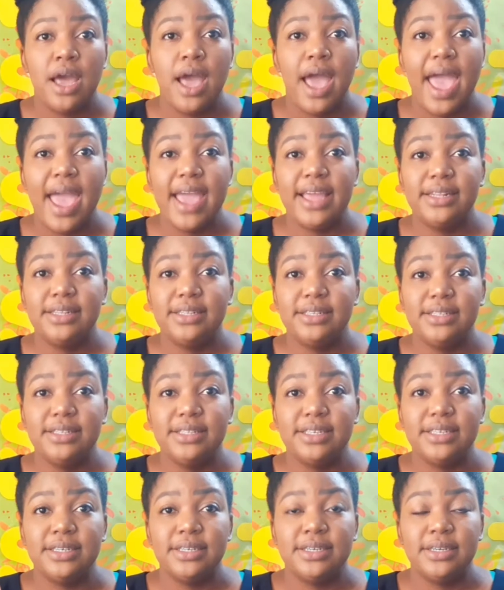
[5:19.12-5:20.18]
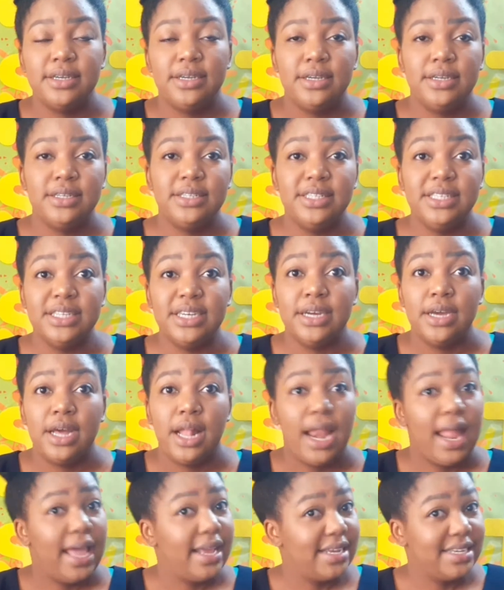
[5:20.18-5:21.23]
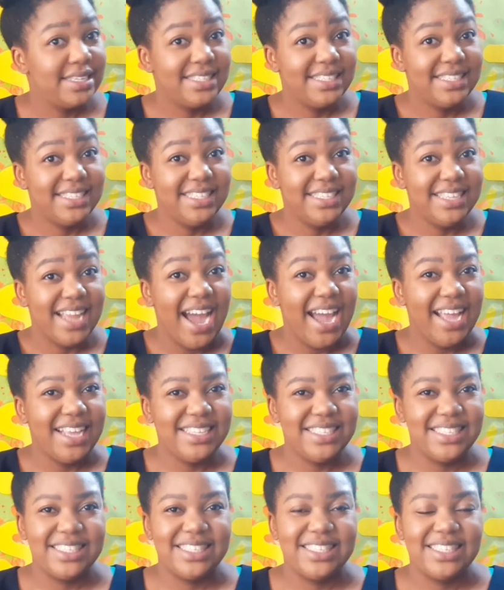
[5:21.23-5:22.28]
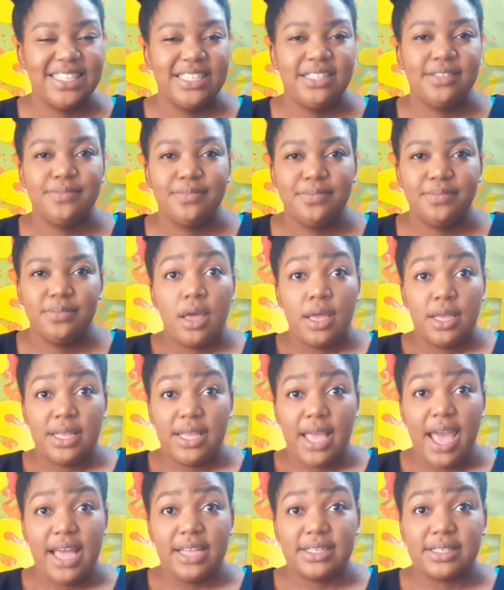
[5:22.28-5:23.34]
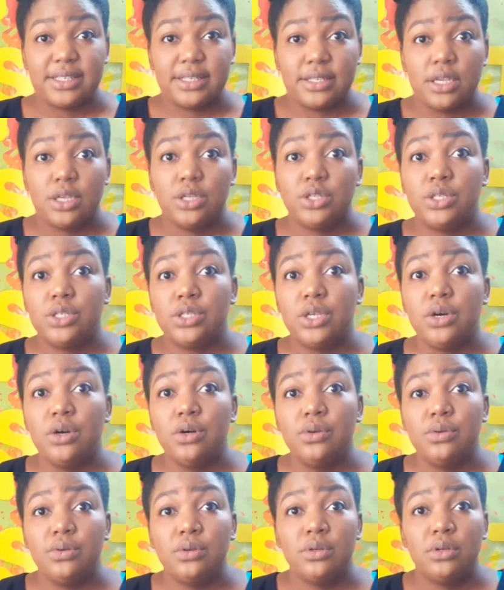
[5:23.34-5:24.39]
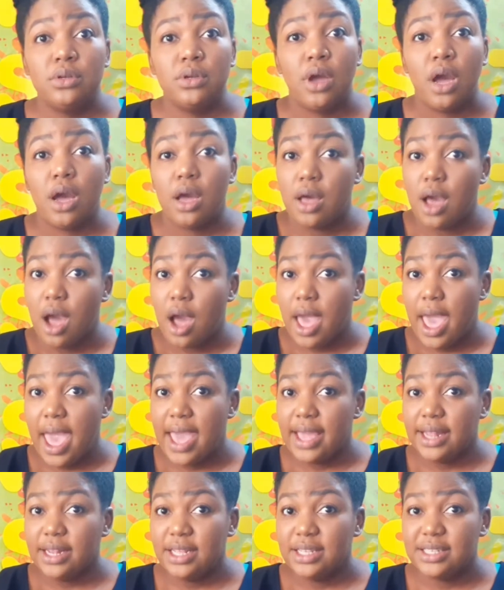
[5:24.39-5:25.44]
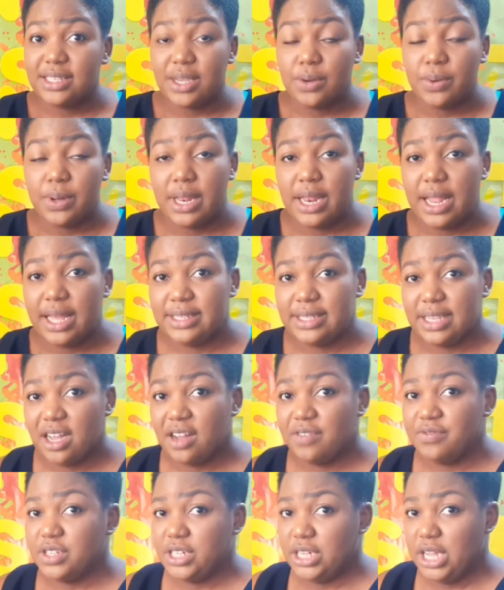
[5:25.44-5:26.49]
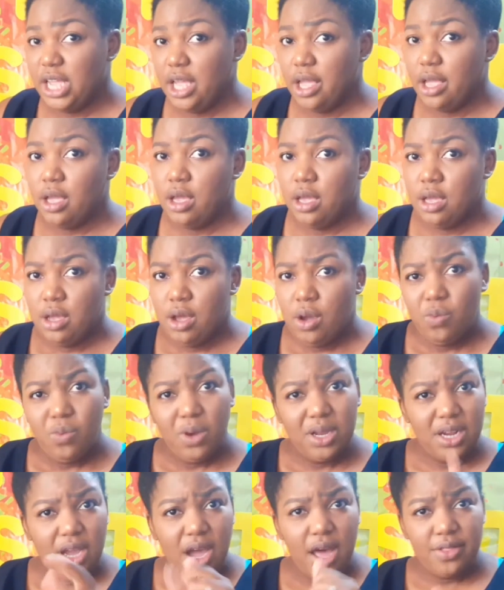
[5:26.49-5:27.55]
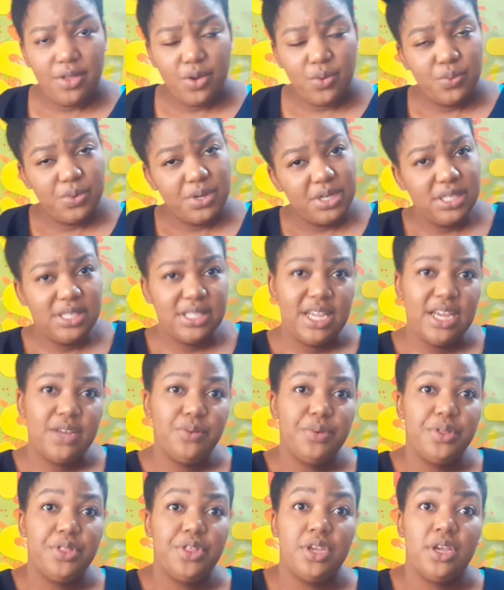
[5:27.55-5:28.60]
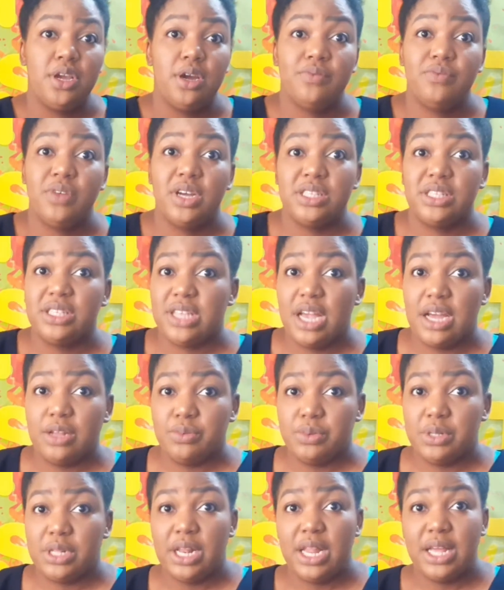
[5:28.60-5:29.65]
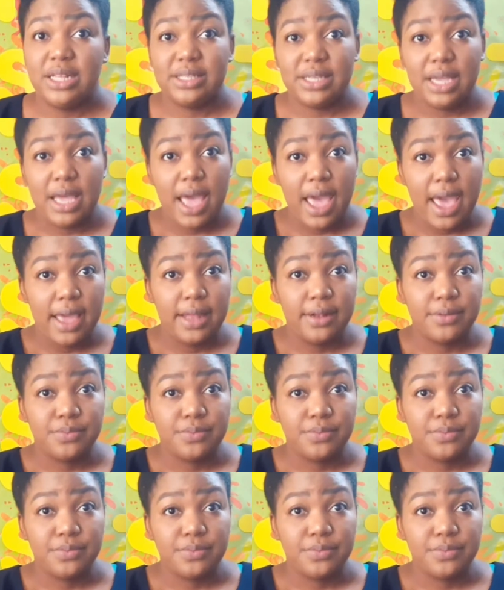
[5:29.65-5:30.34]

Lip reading: N. N. Like nice. Yes. So, N is our letter of the day. What other words can we think of that start with the letter N?